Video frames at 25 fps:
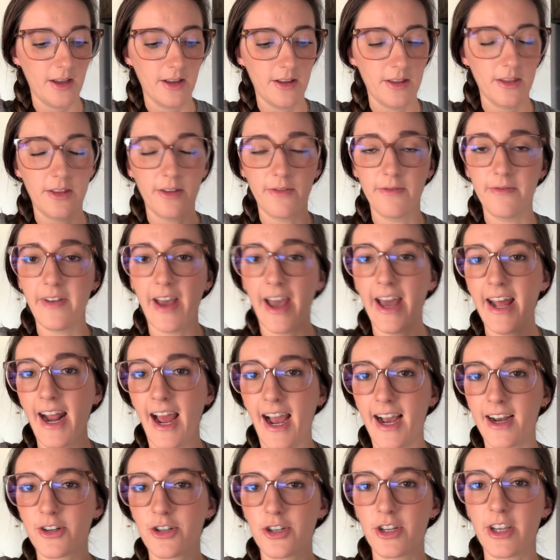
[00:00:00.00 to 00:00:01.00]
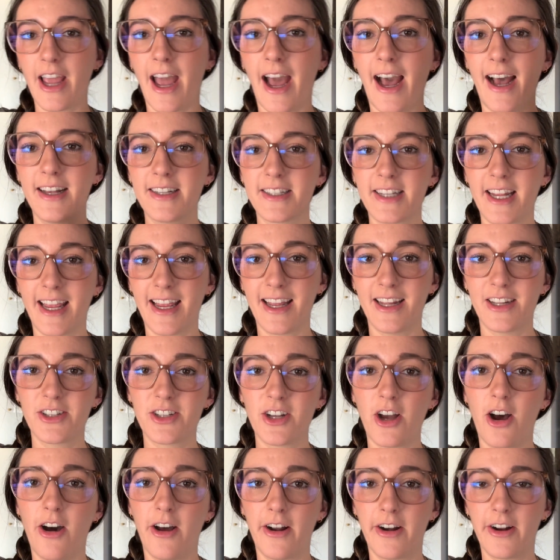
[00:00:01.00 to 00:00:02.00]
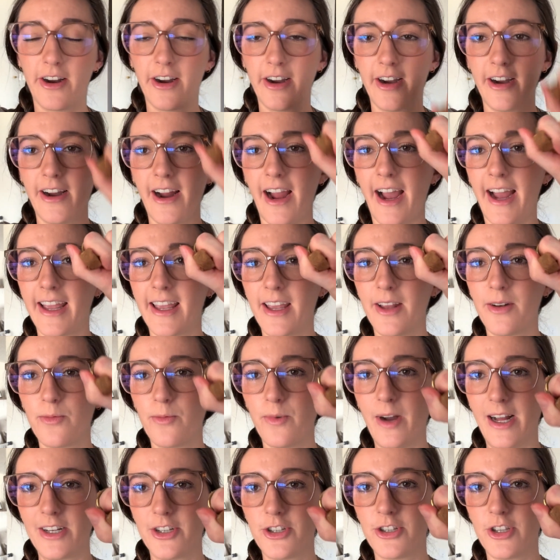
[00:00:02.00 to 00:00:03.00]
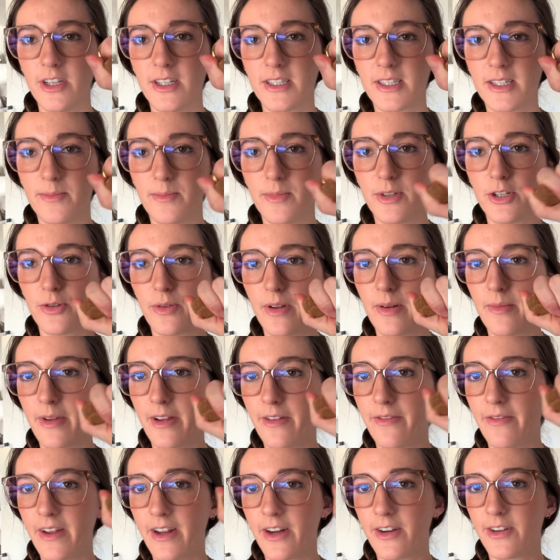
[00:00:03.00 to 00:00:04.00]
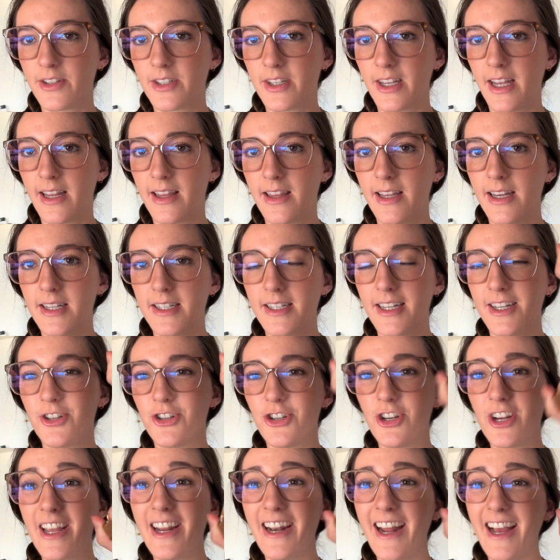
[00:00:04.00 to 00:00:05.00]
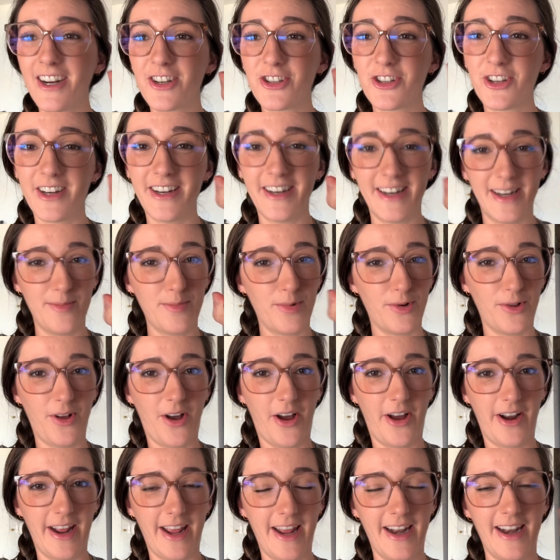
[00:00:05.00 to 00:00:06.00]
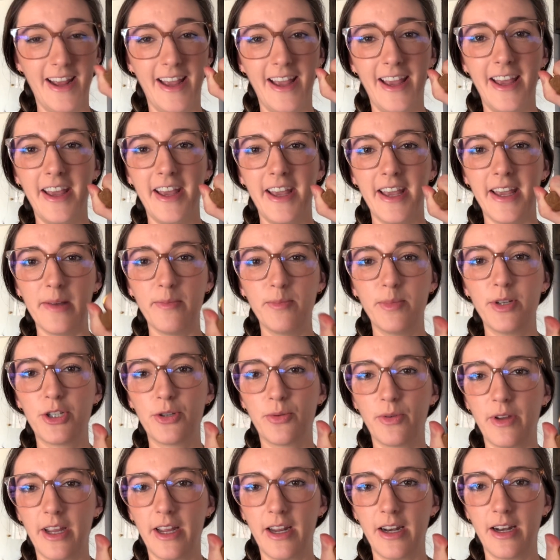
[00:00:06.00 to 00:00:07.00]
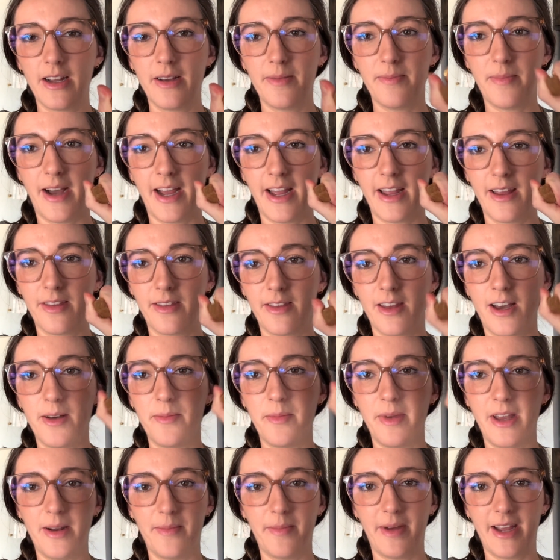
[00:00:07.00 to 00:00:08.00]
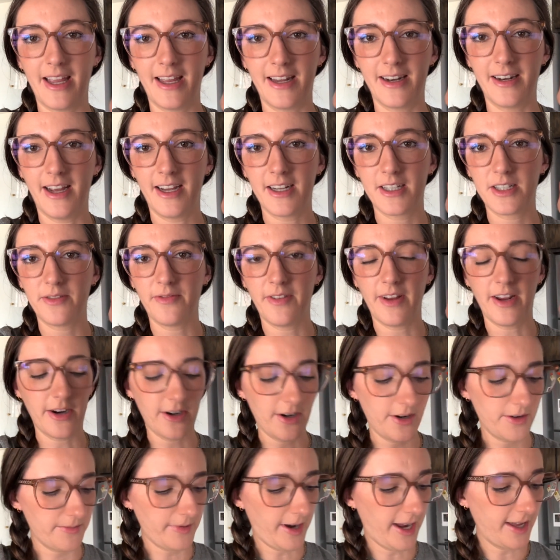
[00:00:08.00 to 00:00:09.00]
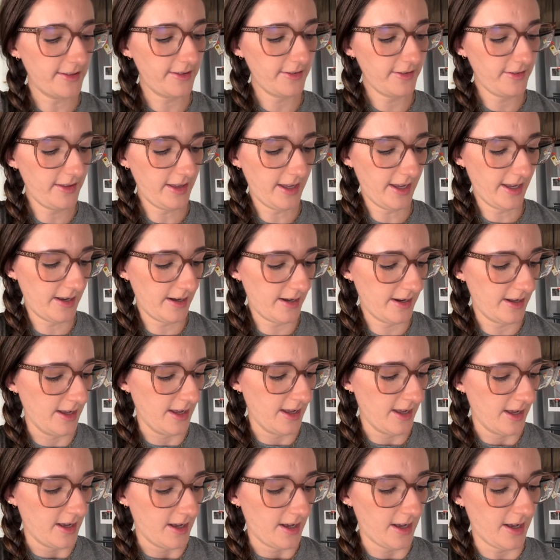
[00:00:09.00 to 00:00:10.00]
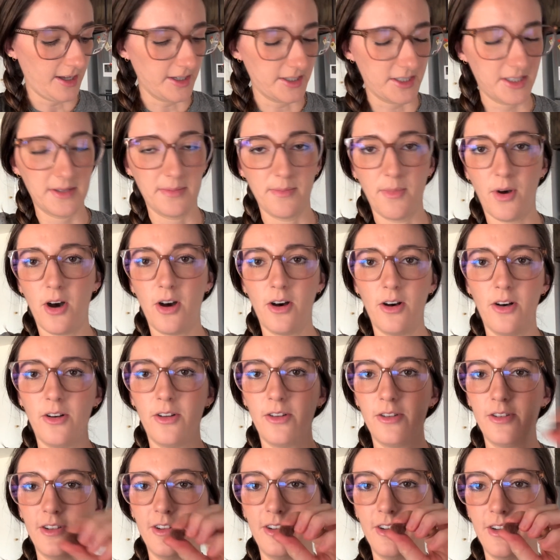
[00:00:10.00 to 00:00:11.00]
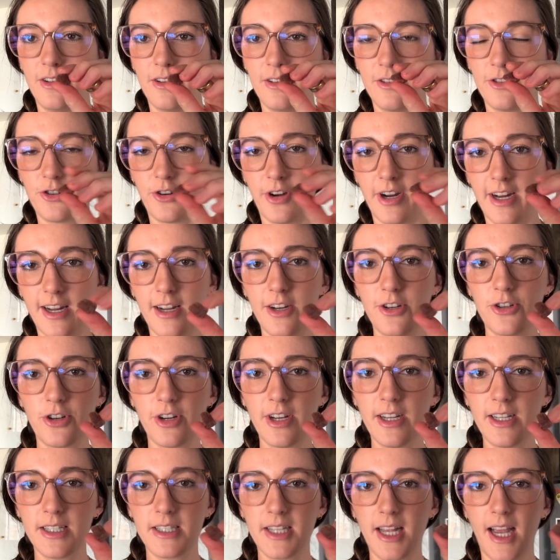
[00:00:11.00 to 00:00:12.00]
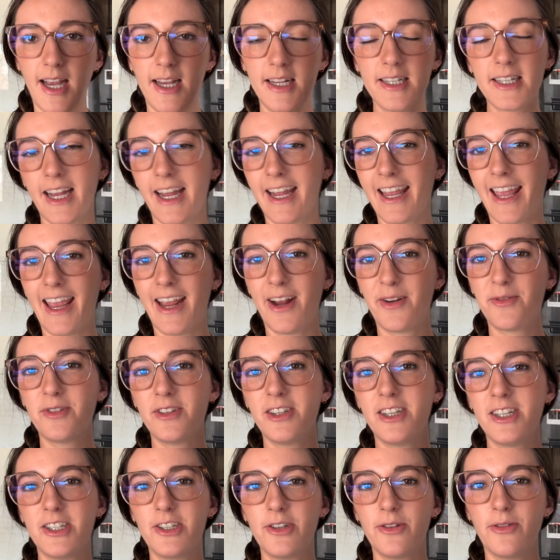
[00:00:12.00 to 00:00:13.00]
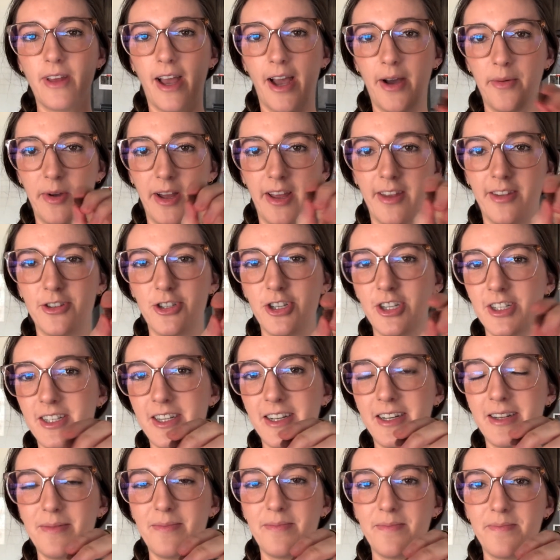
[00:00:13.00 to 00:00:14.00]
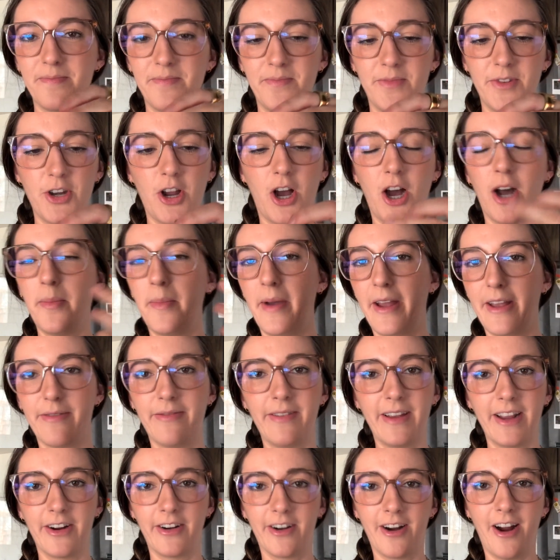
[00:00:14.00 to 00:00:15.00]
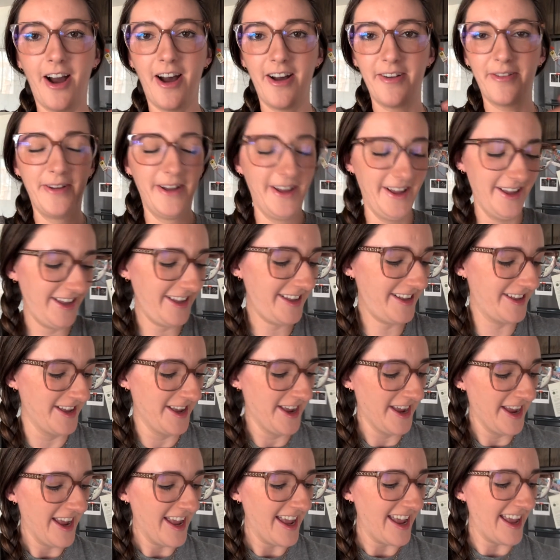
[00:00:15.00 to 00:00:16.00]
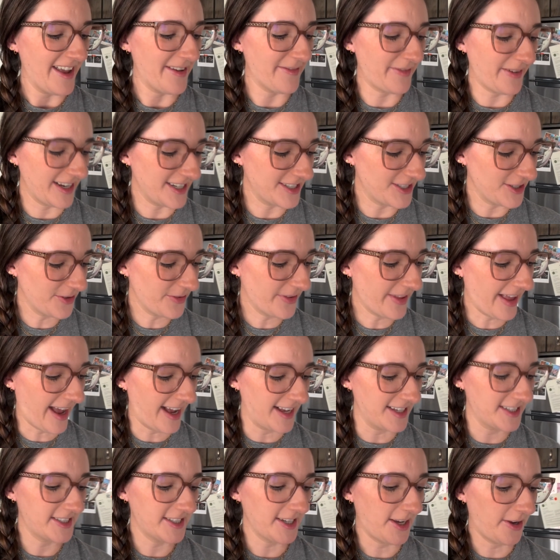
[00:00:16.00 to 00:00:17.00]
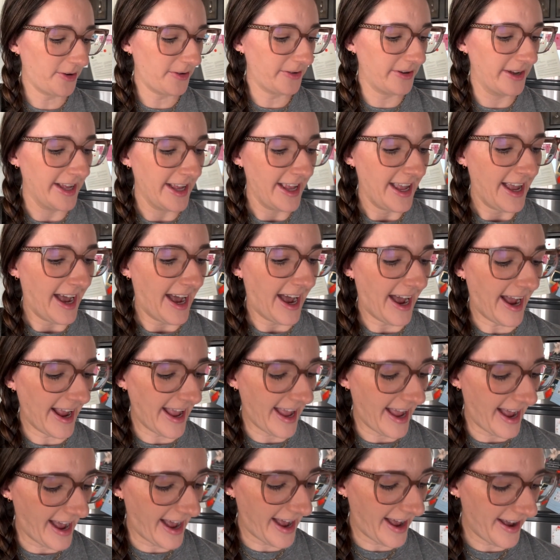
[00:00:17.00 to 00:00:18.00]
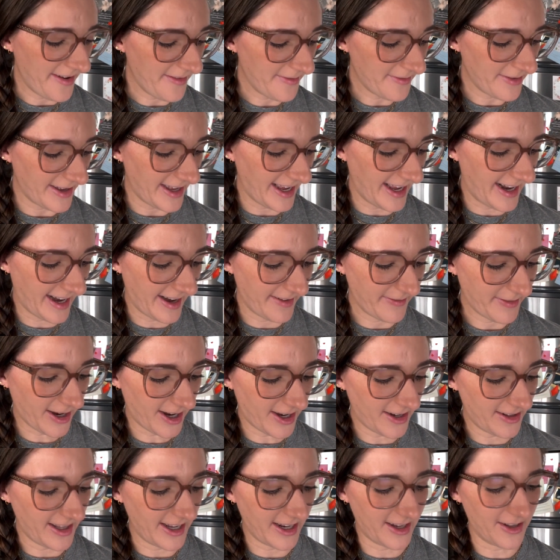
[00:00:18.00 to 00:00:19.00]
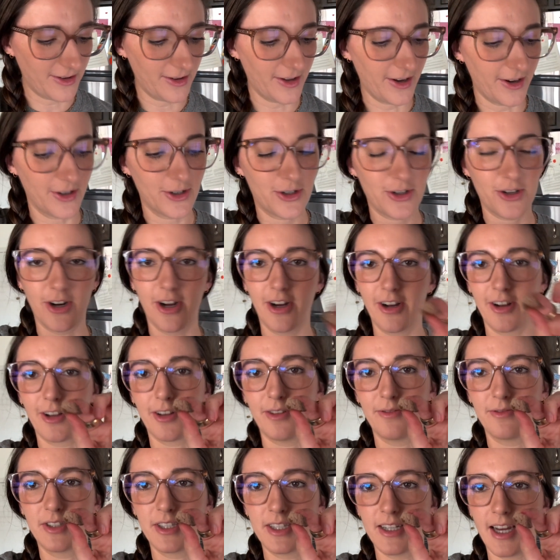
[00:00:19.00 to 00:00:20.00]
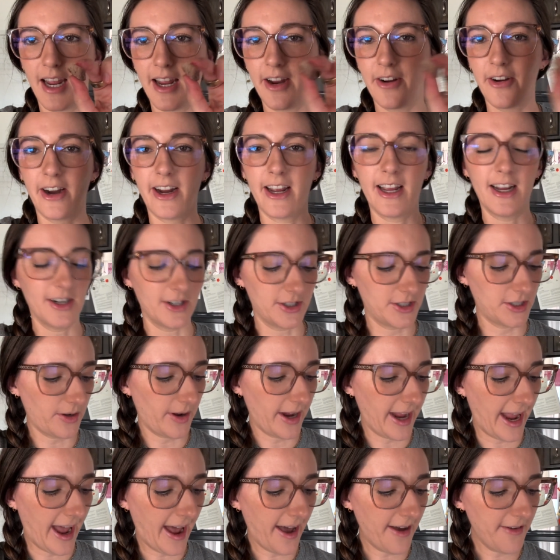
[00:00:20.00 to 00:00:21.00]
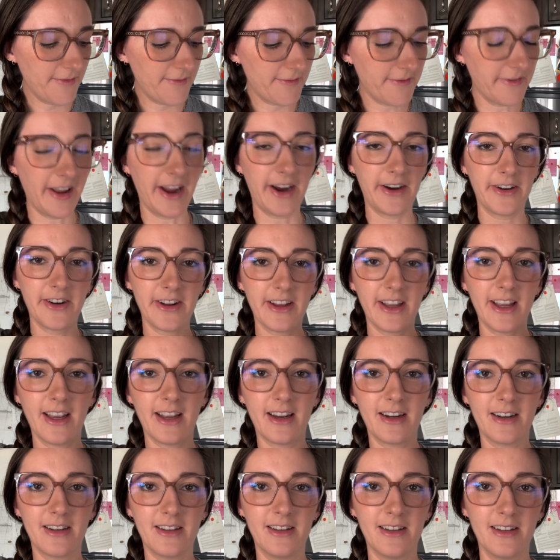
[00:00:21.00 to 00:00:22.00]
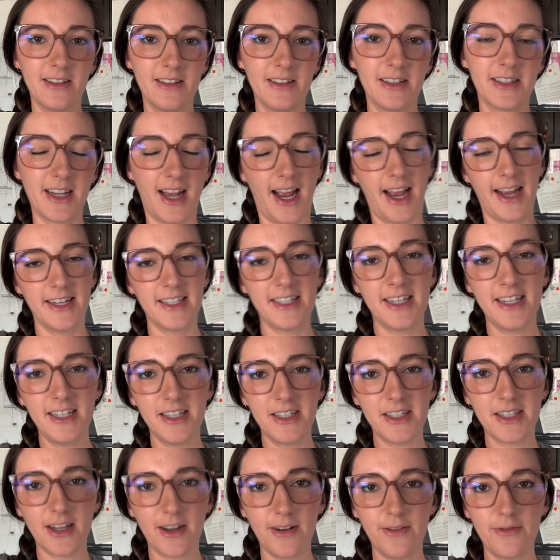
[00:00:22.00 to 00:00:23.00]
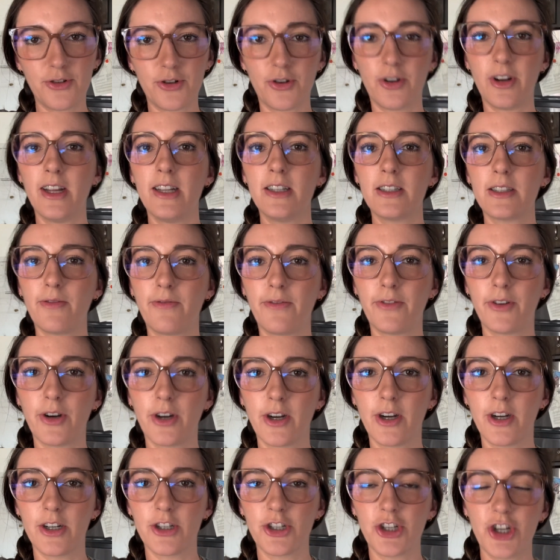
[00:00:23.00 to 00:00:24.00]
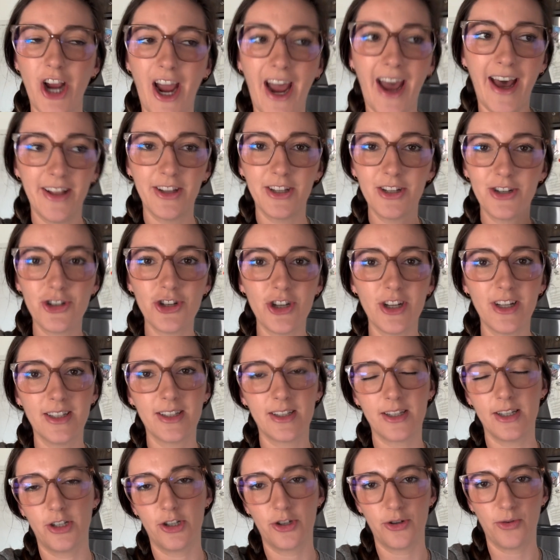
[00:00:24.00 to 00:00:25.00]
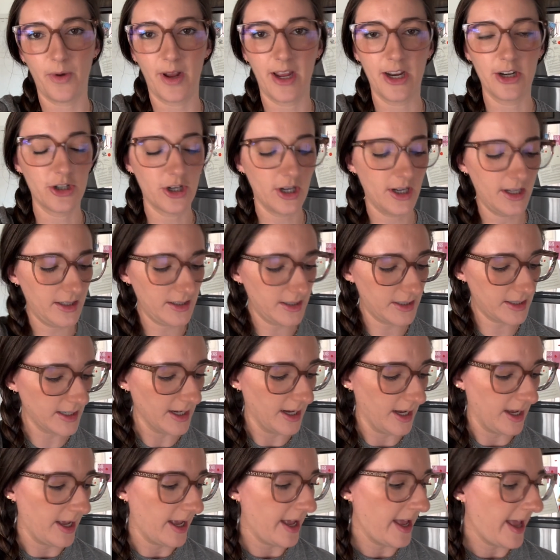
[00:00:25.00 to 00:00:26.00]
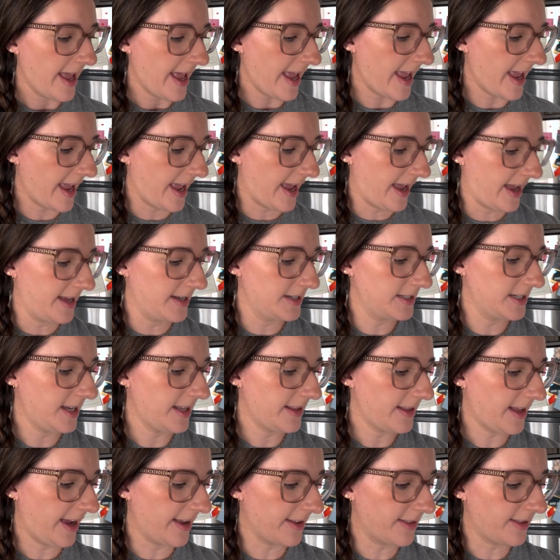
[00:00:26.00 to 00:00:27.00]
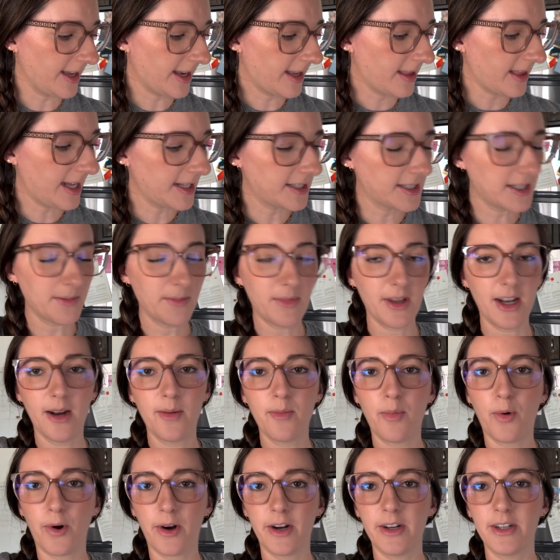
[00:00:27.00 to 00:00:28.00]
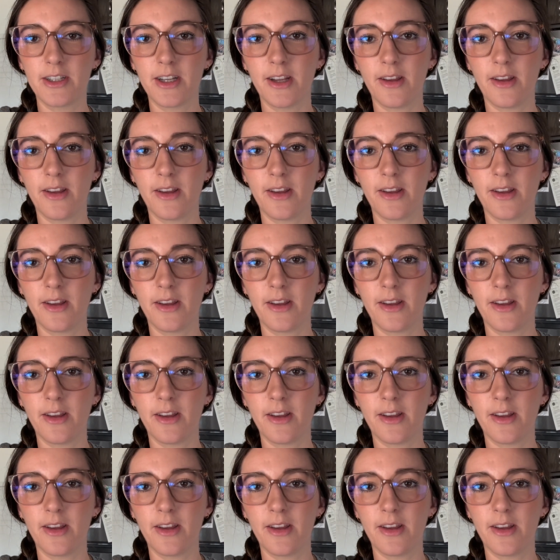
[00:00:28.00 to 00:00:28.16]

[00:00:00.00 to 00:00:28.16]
the vet actually has hands on her, I can wedge this in between my fingers like this, and she can actually nibble on it in between my thumb and my index finger, rather than a small training treat size. I can't really do that with. She's gonna gnaw my finger off if I do that. So I've got like a larger hunk of steak right here. So I have varying sizes of treats for challenging situations. And I think that's something important to